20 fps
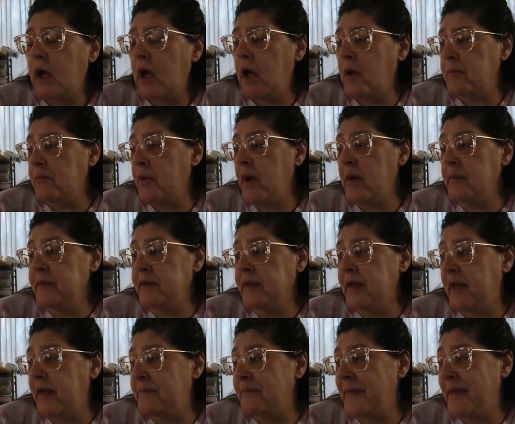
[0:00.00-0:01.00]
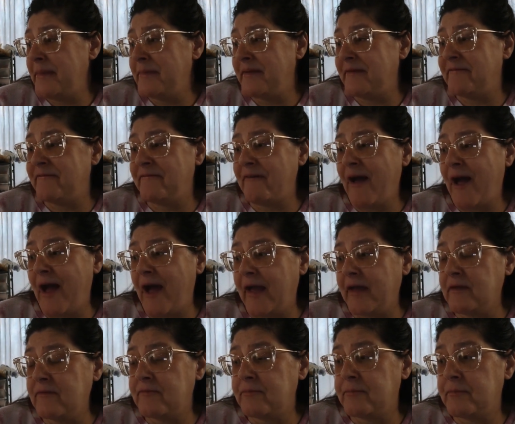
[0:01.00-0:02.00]
I'll probably have maybe
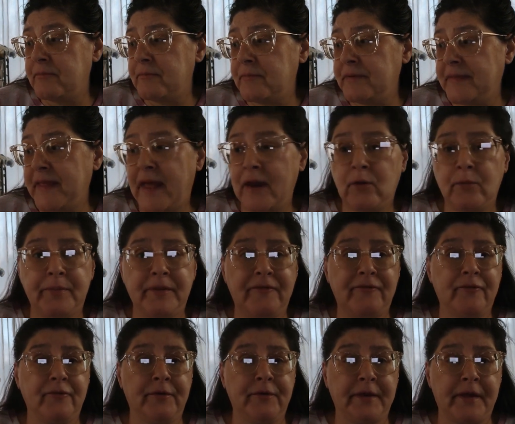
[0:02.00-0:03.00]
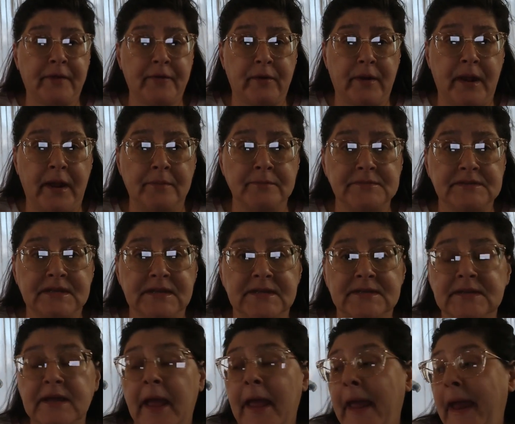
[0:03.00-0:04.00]
five, but that'll be for another empties.